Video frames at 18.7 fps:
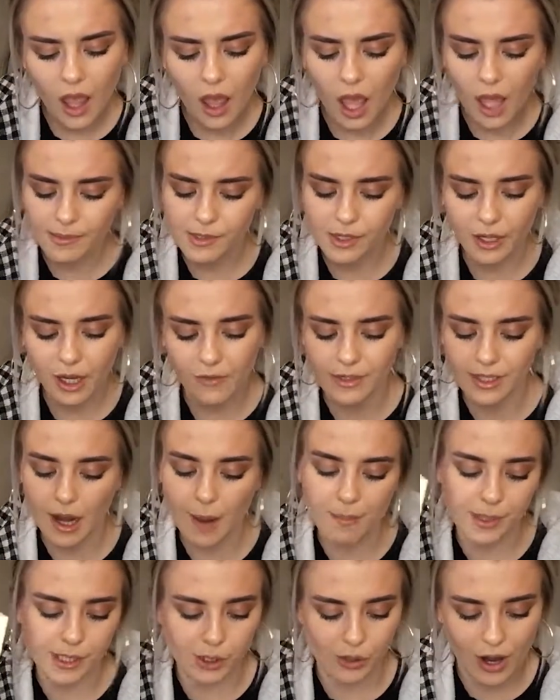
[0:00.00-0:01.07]
And so it covers like
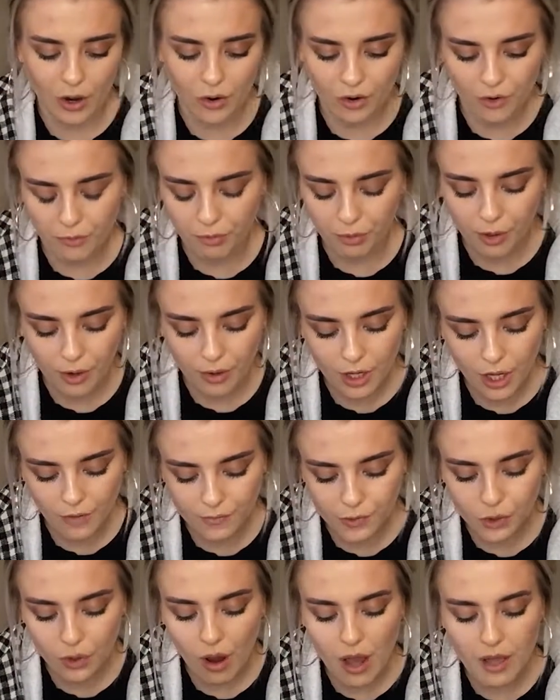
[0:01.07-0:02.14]
a betrayal of
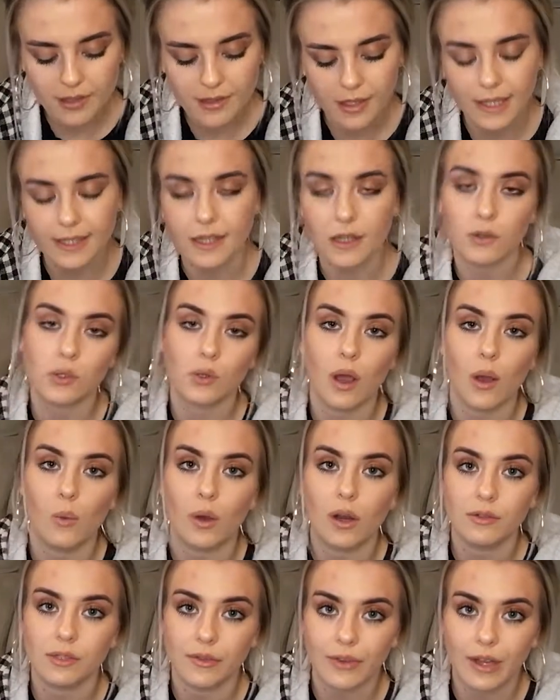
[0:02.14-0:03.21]
trust. I said it was quite
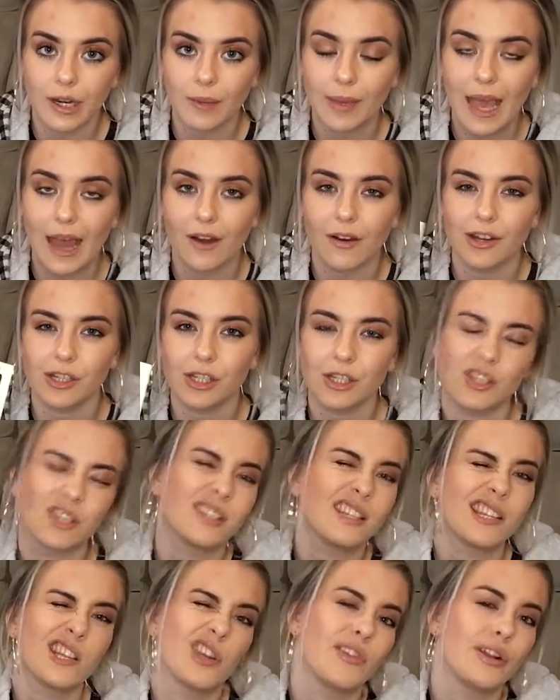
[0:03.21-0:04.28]
well-developed characters,
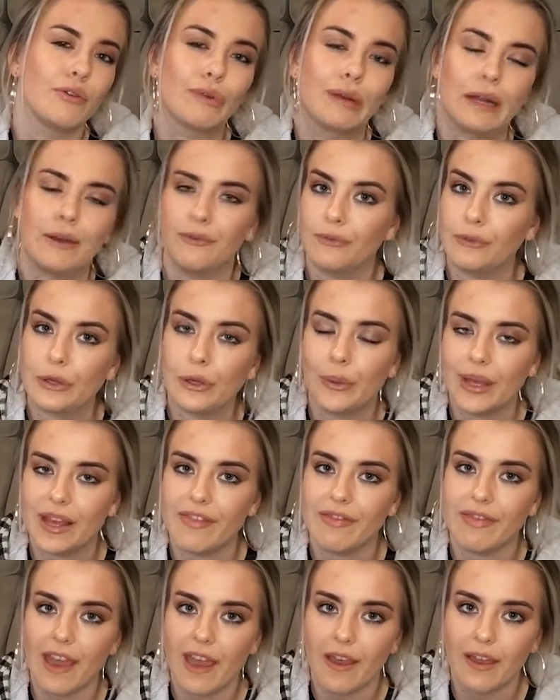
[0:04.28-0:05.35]
because there's only really a few
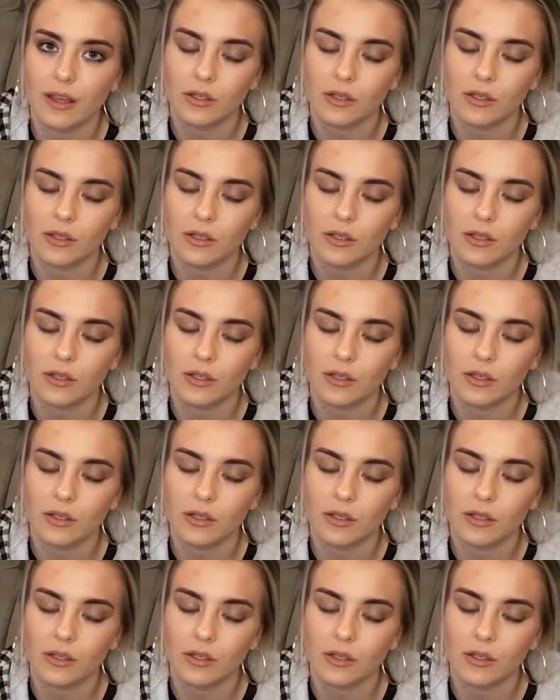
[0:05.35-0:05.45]
in there.